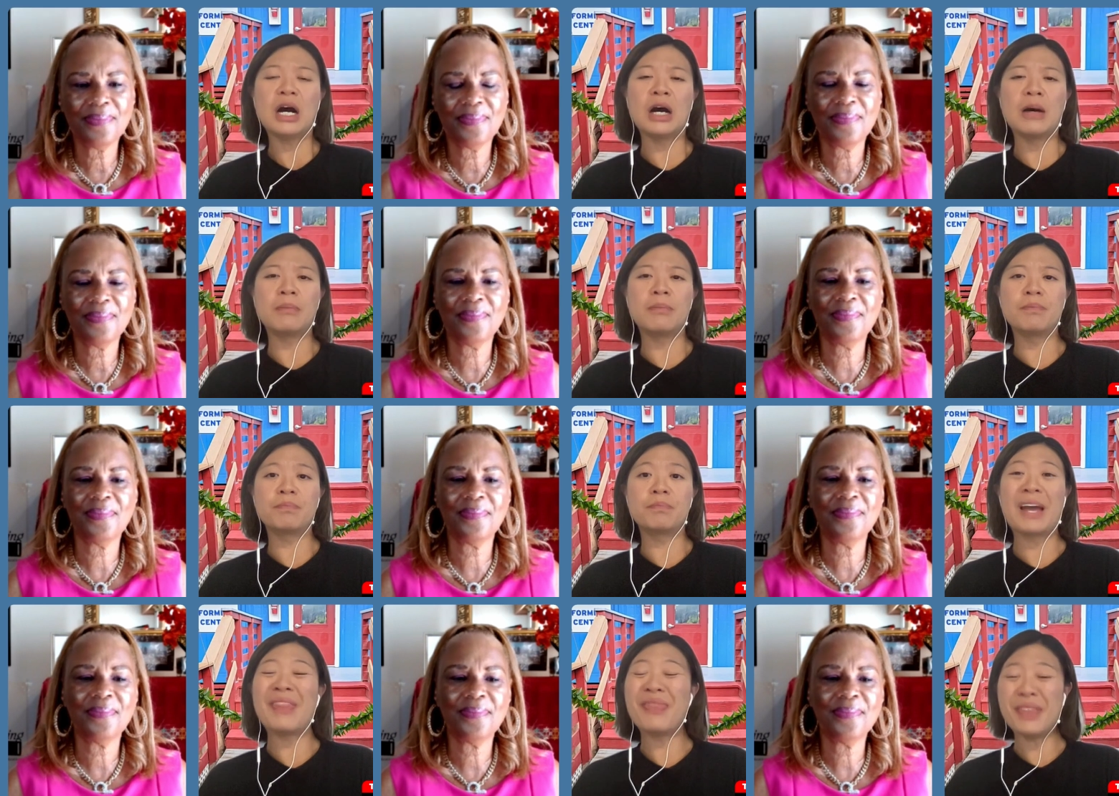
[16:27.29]
Speaker 1: Um,
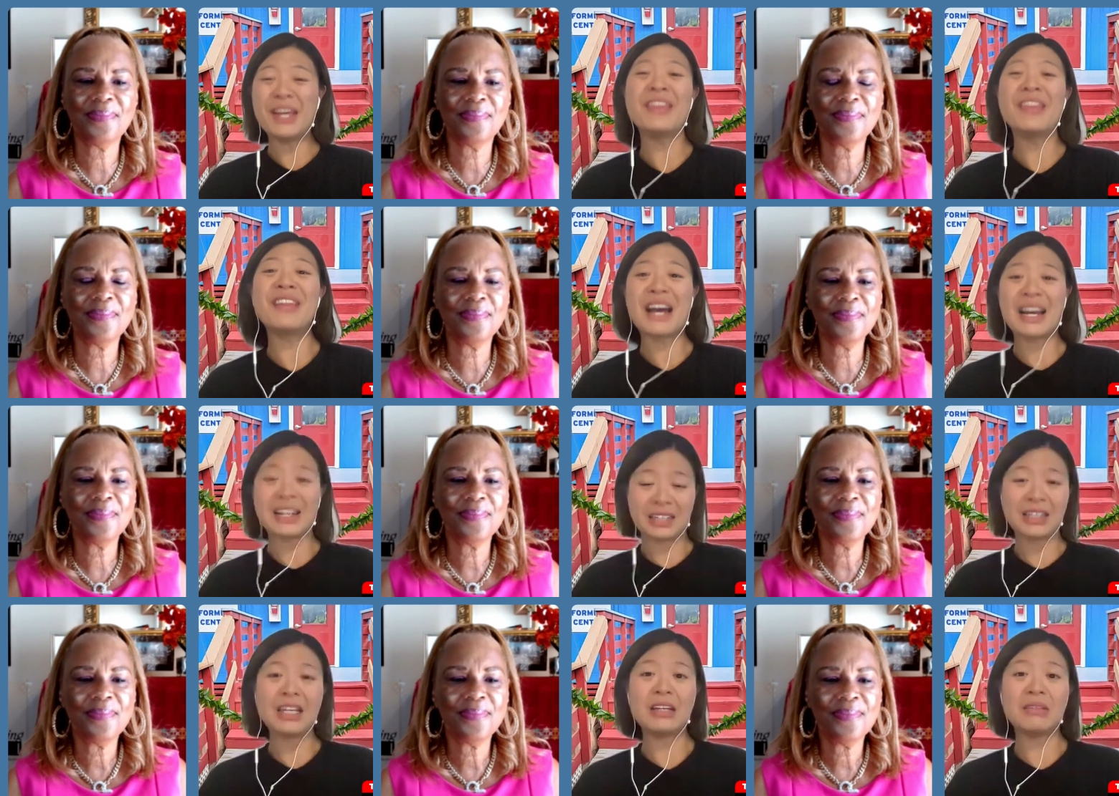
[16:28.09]
and in
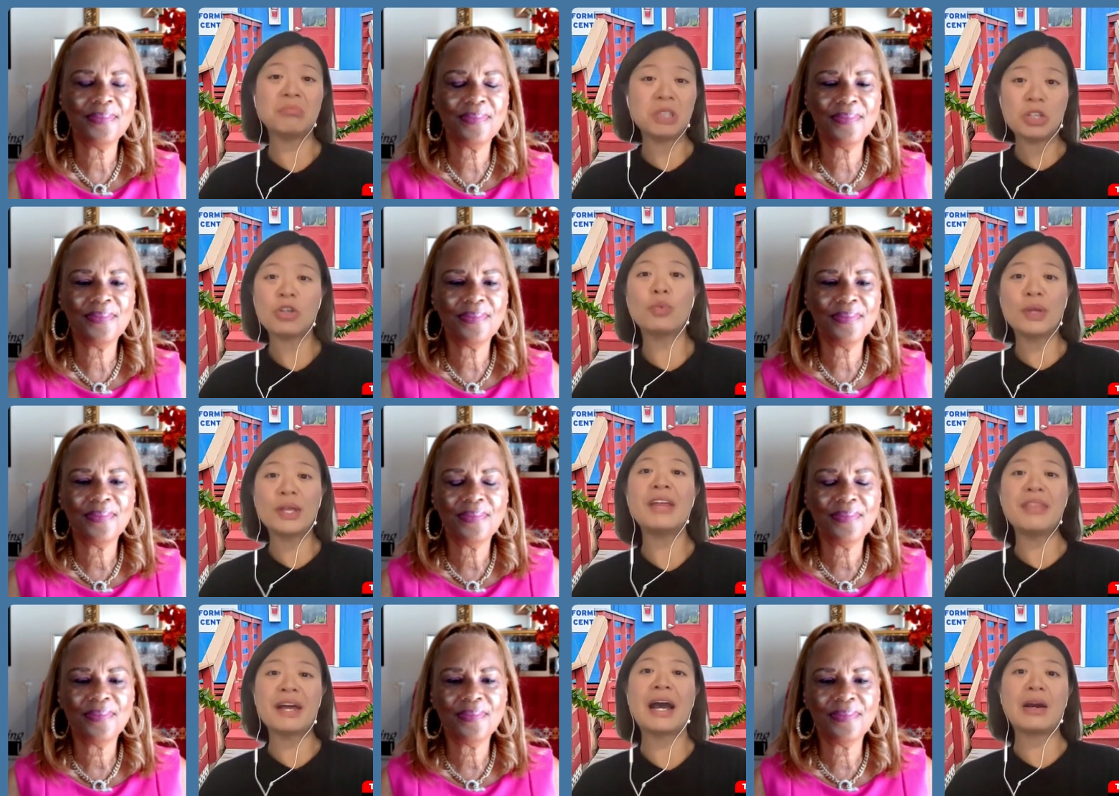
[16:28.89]
that, you know,
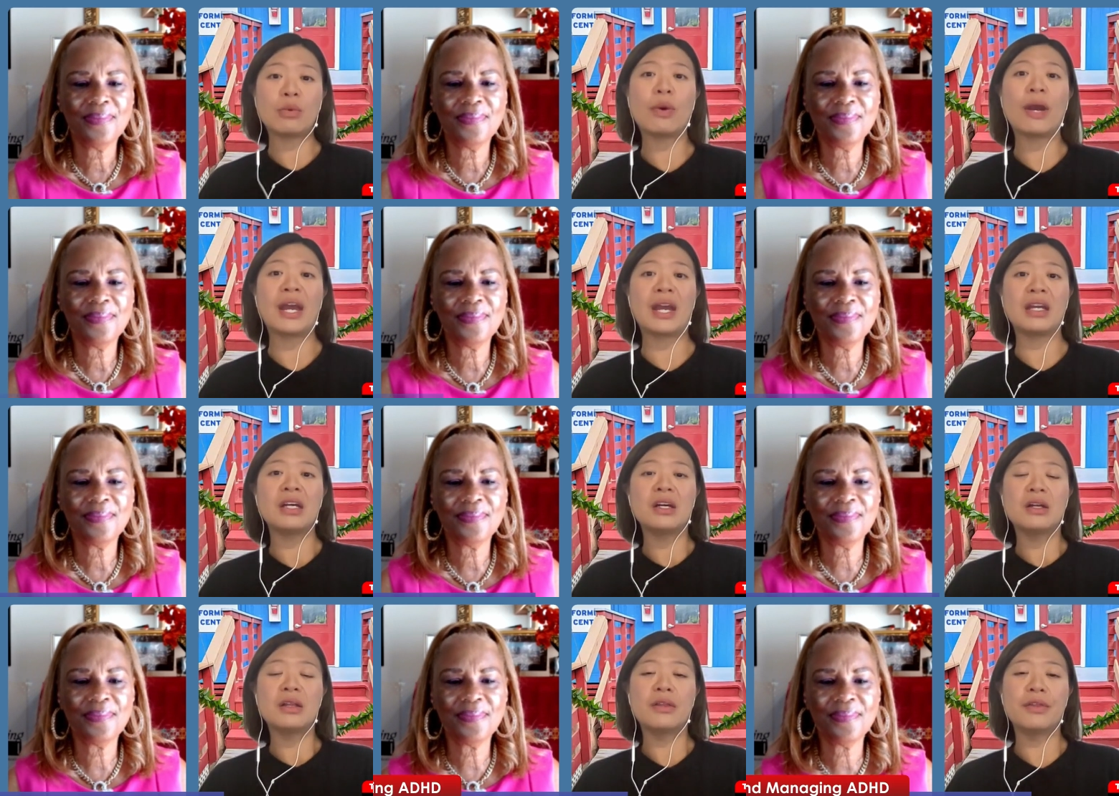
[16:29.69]
in that
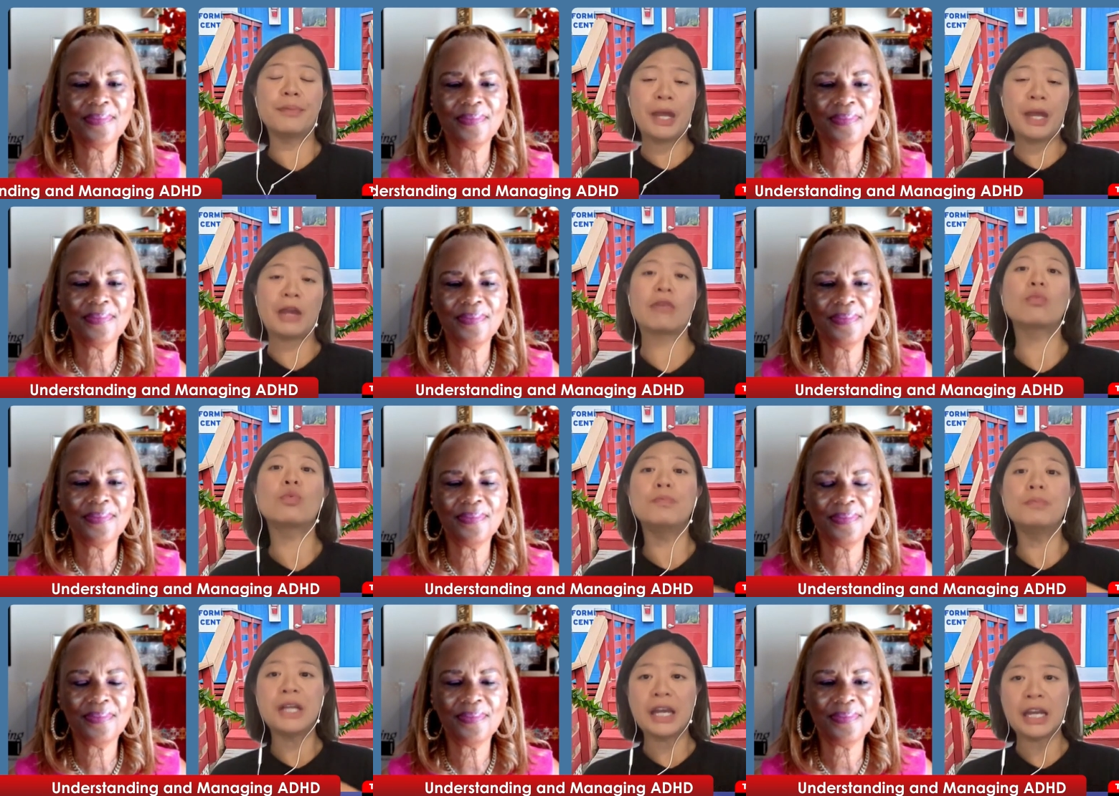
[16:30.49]
way, the
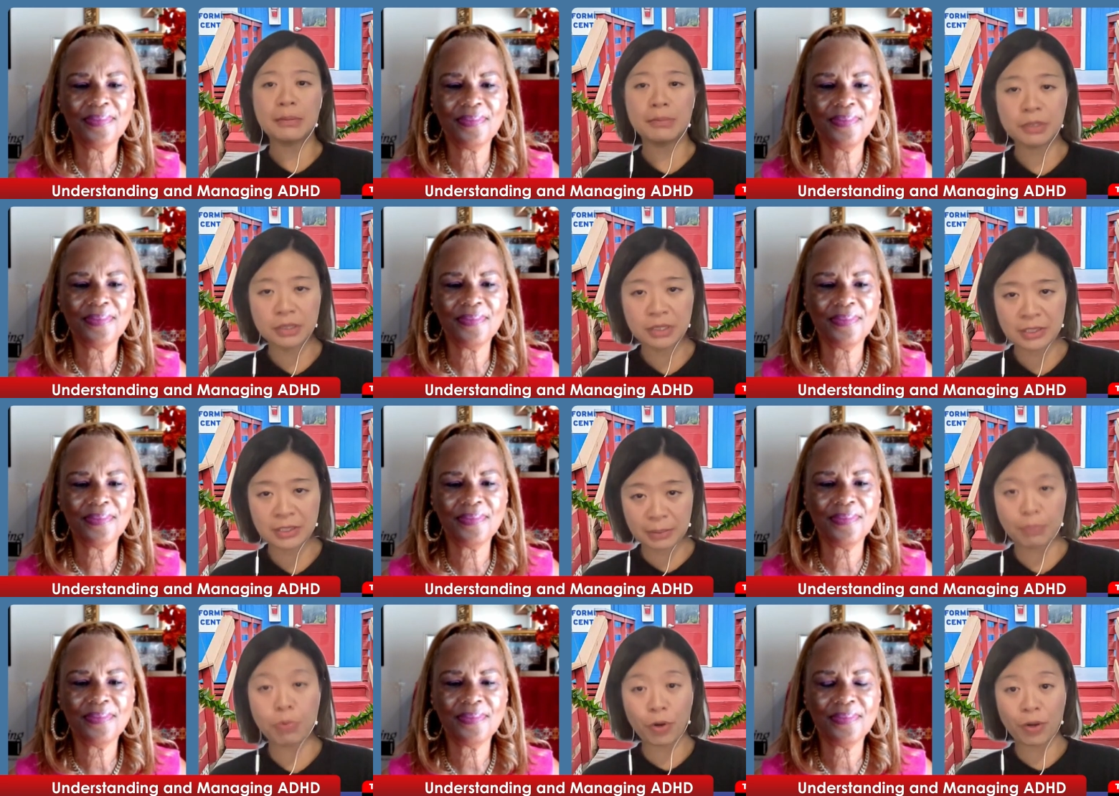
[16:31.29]
parent would be able to
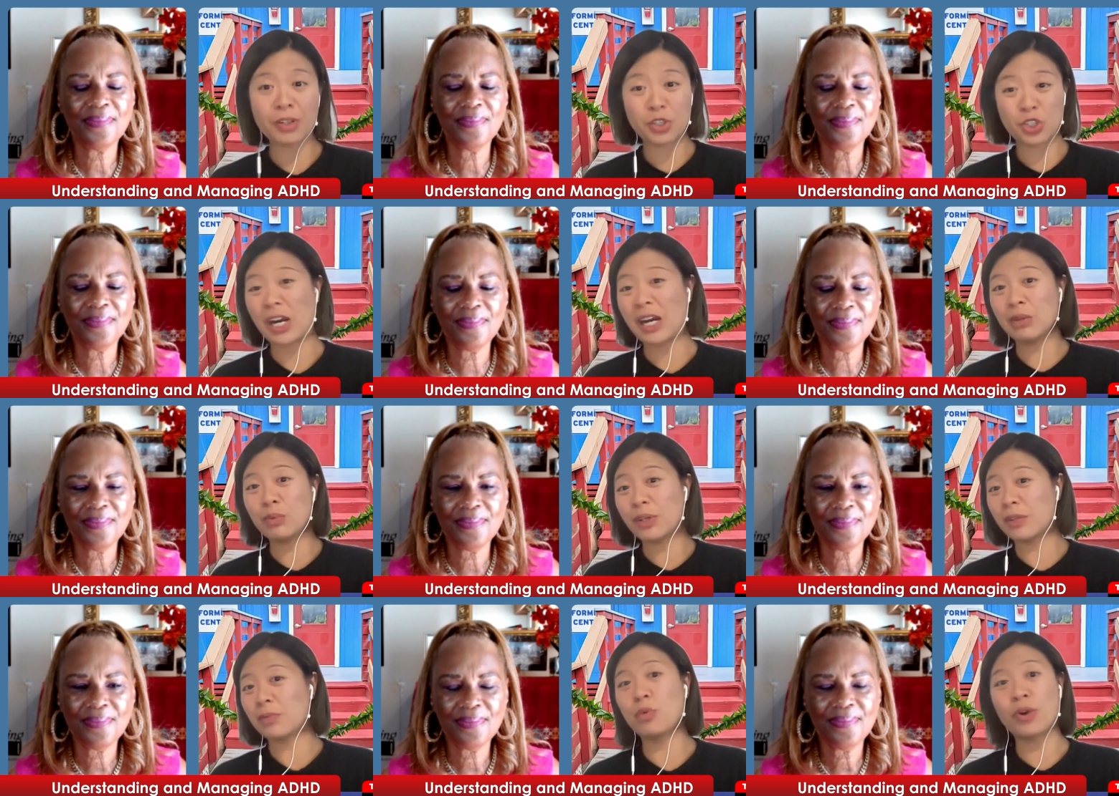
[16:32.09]
support the
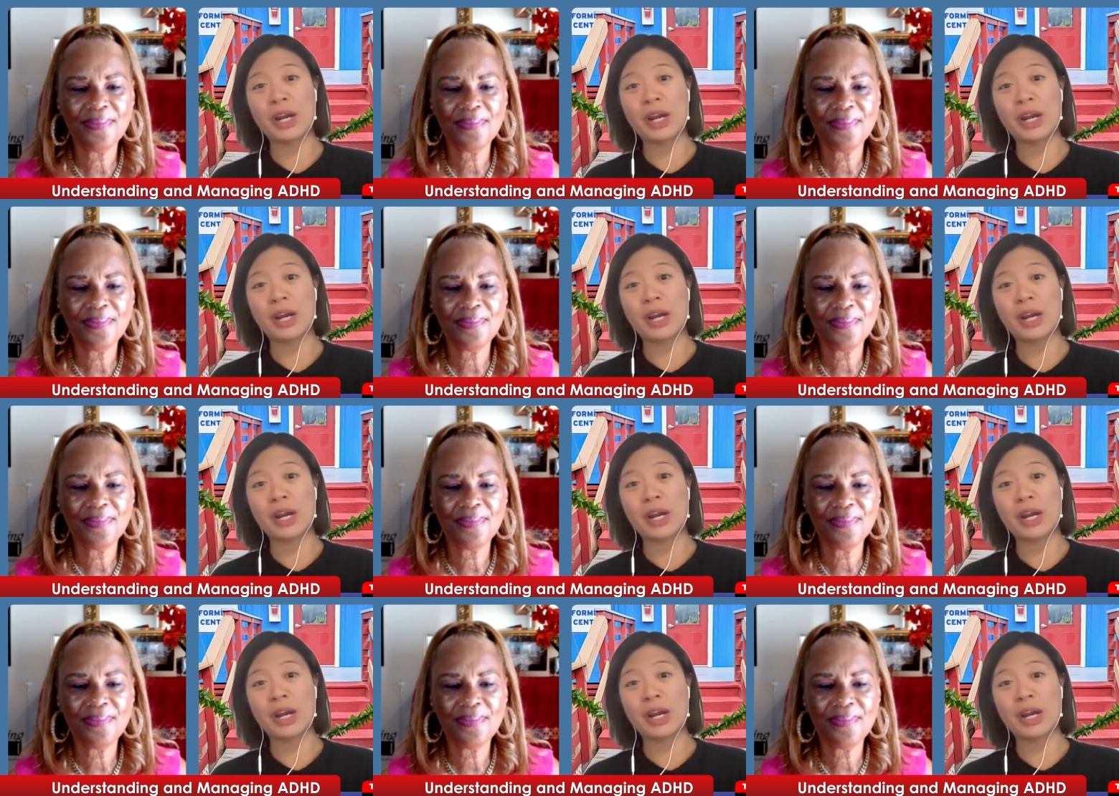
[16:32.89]
child with